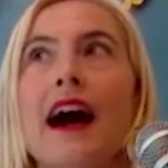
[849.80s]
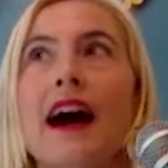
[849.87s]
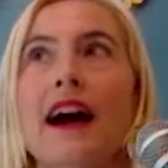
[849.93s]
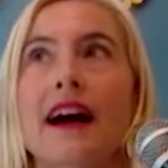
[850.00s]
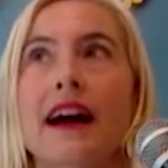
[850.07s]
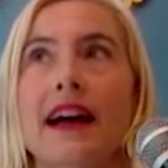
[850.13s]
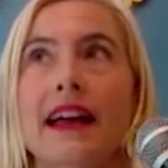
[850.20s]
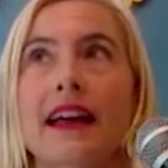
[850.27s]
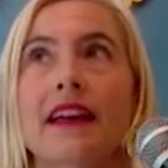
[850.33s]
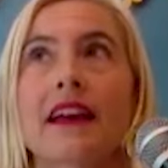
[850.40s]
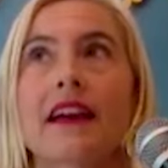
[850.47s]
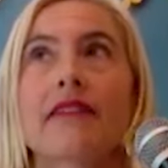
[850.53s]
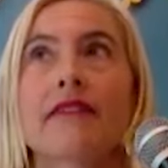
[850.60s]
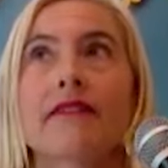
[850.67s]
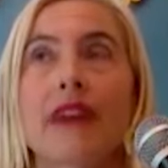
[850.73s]
I
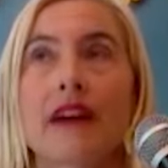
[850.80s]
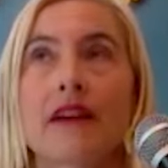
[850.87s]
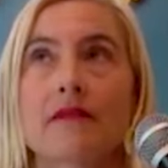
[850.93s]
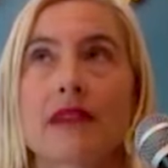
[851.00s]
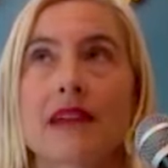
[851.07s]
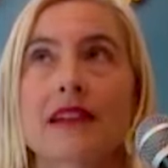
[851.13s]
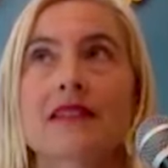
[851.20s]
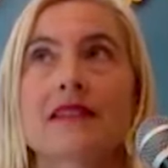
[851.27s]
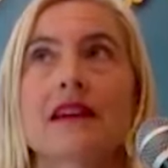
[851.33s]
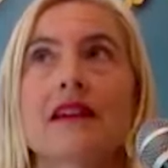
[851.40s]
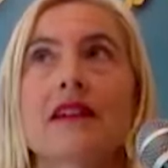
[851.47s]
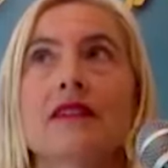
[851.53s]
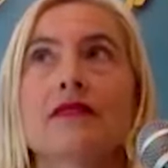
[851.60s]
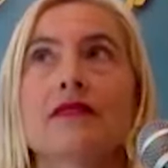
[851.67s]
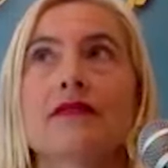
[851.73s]
have found
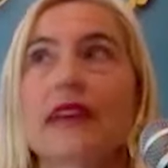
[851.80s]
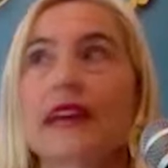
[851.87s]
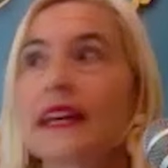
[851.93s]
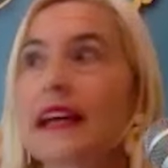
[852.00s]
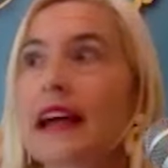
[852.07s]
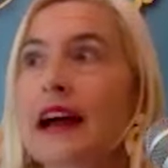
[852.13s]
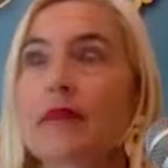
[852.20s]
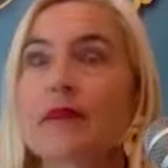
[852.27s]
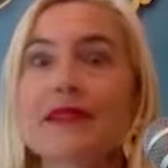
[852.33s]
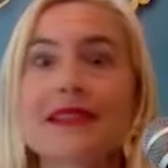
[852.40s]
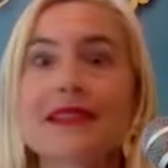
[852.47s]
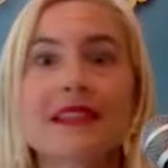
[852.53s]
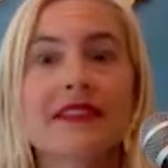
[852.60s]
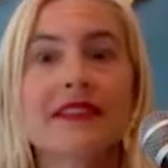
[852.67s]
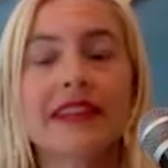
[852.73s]
myself, and it
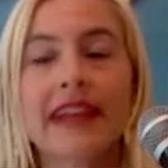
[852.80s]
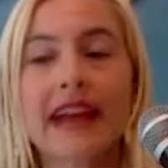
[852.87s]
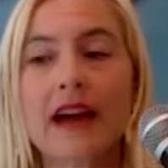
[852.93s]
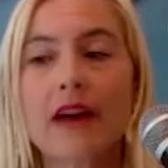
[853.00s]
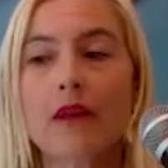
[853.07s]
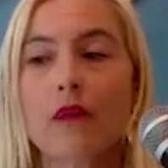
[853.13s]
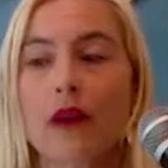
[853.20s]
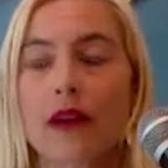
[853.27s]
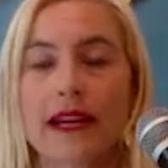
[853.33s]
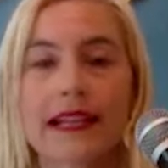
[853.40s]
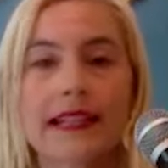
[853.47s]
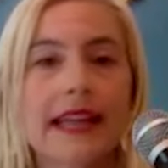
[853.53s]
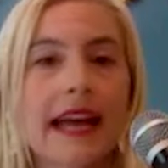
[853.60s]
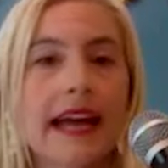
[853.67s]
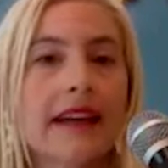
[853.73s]
happens even now, wanting
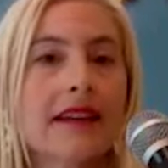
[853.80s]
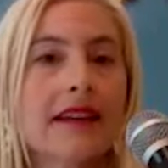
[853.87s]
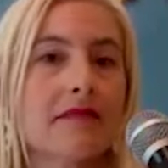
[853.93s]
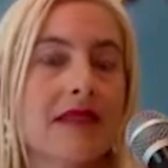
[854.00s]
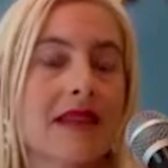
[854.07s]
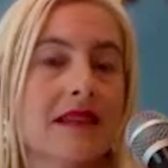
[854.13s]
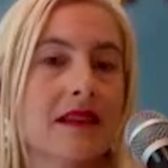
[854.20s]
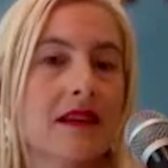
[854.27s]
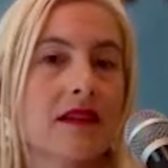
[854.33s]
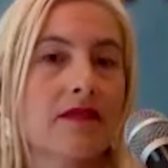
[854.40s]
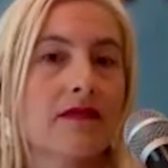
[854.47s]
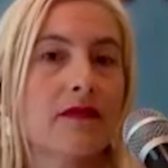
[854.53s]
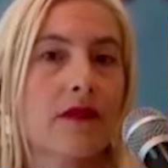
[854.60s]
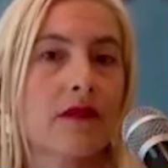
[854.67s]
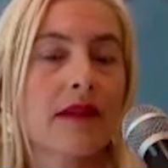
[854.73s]
to edit myself
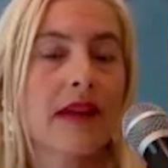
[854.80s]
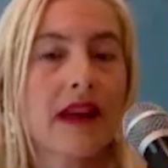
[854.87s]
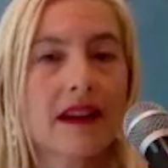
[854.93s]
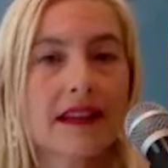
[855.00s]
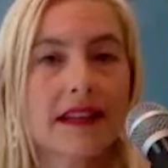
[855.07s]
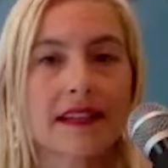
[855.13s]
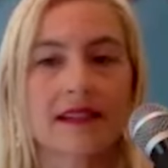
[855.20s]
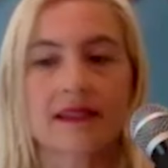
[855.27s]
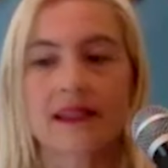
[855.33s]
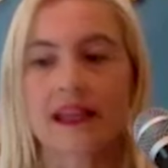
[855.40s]
for my audience.